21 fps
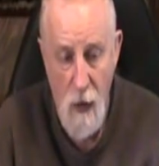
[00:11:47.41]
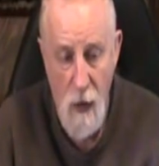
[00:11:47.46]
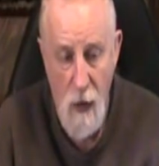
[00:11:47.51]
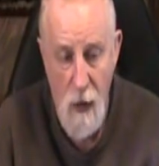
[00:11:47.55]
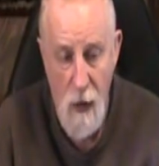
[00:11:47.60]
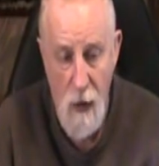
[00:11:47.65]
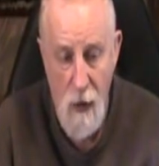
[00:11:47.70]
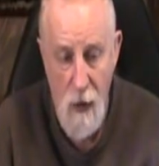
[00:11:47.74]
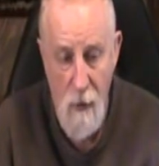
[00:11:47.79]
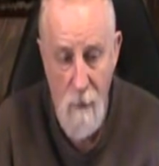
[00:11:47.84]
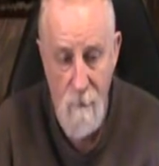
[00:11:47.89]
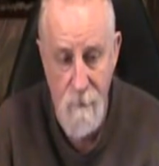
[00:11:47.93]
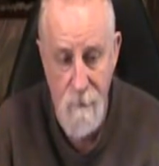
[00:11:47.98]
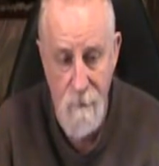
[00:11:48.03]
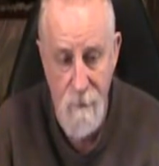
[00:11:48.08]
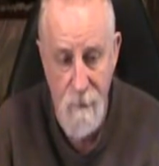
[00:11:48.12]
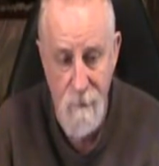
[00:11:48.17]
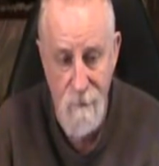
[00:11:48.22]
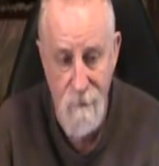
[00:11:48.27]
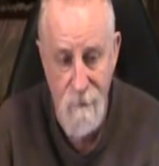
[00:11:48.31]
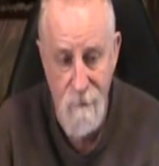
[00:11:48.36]

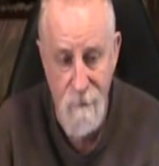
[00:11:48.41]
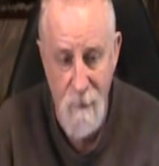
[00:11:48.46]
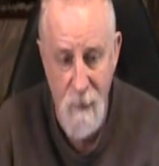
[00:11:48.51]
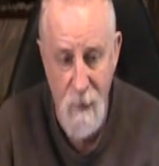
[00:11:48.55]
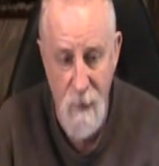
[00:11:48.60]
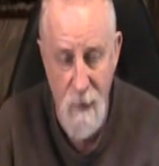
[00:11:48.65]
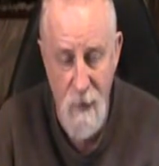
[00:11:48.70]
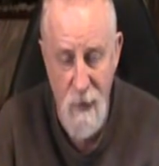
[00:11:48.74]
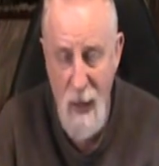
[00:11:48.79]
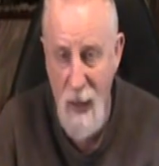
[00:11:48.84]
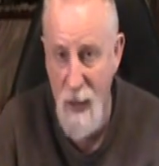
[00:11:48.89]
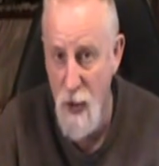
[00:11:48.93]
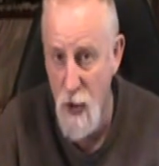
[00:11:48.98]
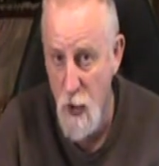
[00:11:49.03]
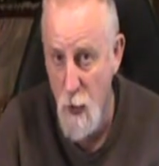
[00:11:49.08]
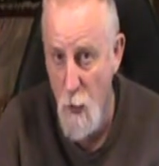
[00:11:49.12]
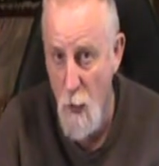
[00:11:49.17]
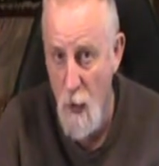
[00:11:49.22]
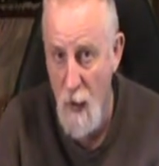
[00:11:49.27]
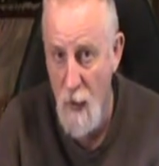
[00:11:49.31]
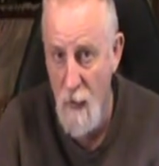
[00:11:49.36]
Nice
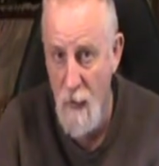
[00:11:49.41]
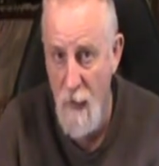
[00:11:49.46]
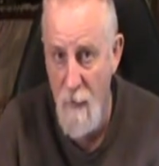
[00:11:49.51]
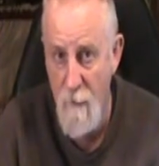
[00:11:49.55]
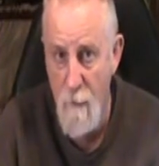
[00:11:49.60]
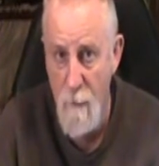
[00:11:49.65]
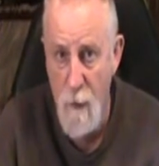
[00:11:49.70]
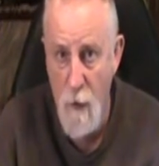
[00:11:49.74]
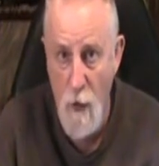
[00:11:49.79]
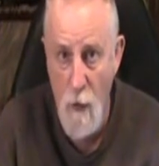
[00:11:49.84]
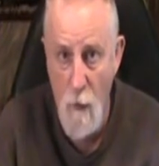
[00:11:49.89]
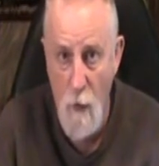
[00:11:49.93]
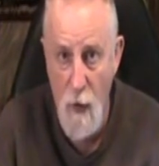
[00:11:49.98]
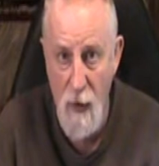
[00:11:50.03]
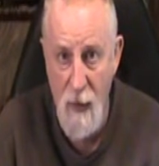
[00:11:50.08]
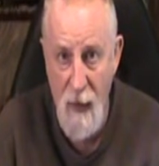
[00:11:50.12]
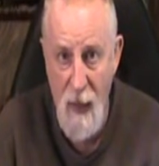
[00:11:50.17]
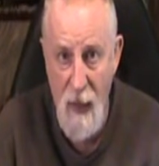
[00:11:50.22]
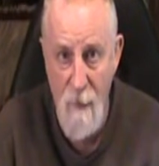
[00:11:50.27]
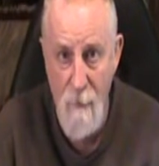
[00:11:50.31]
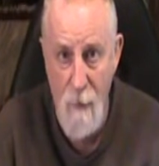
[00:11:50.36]
square 11.1
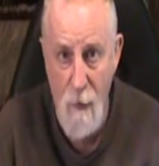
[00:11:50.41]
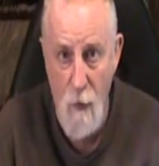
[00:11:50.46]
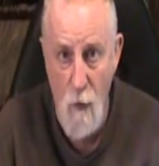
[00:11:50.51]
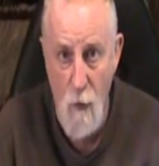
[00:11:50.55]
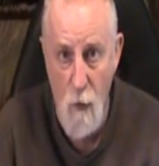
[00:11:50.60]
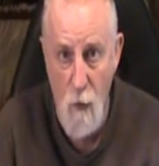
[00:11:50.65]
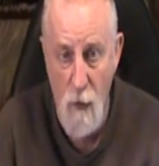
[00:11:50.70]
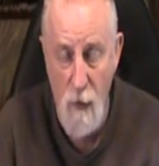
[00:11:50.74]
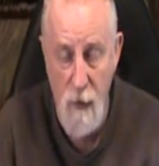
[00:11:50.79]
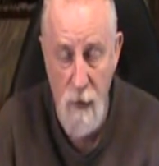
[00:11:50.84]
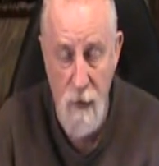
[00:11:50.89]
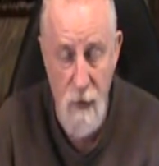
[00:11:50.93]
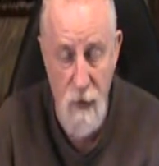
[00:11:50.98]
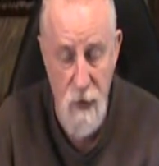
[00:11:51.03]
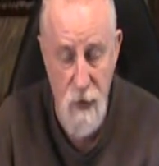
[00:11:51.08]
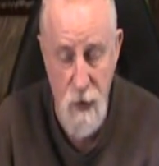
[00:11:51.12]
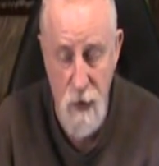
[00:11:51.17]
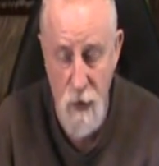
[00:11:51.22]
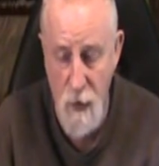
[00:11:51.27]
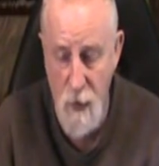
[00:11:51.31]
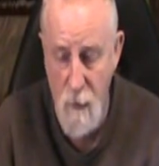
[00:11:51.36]
LiPo, really does
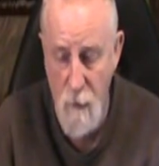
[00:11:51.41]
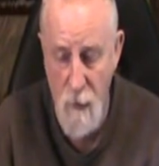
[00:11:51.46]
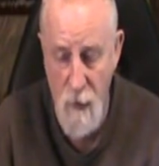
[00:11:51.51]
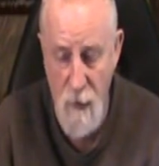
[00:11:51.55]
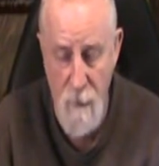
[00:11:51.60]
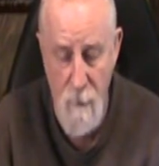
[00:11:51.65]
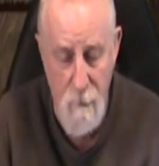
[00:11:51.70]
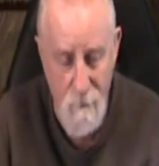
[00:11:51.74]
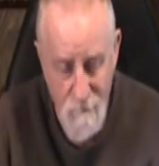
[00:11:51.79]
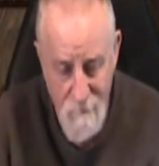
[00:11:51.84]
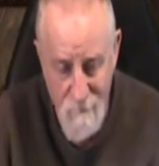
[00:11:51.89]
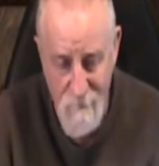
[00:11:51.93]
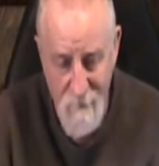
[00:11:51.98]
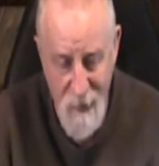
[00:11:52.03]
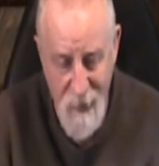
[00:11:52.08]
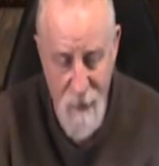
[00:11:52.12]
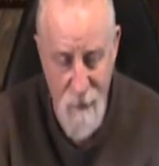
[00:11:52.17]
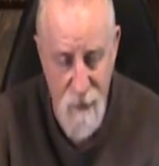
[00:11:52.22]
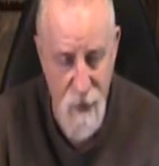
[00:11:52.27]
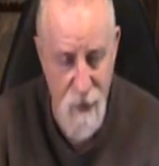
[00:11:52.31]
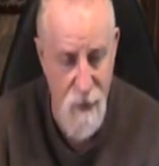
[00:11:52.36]
good. It really
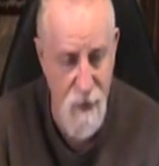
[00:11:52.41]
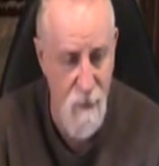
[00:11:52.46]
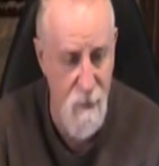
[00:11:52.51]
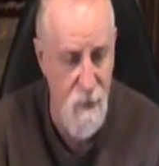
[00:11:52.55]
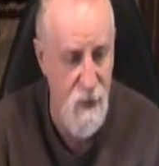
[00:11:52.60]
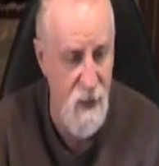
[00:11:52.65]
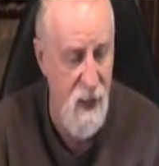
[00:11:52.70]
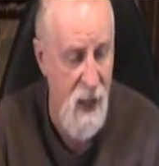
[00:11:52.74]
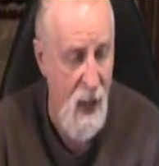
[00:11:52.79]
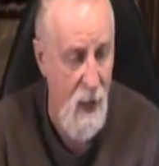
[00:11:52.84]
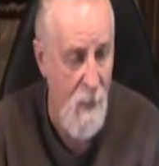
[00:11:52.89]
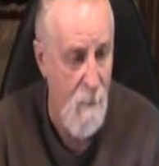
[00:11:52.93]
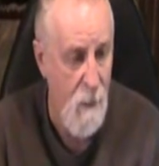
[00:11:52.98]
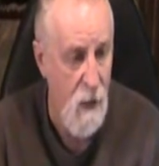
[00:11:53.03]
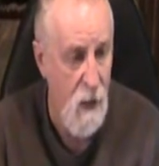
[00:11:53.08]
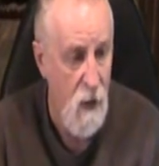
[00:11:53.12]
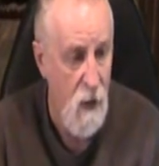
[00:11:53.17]
gives it some snap.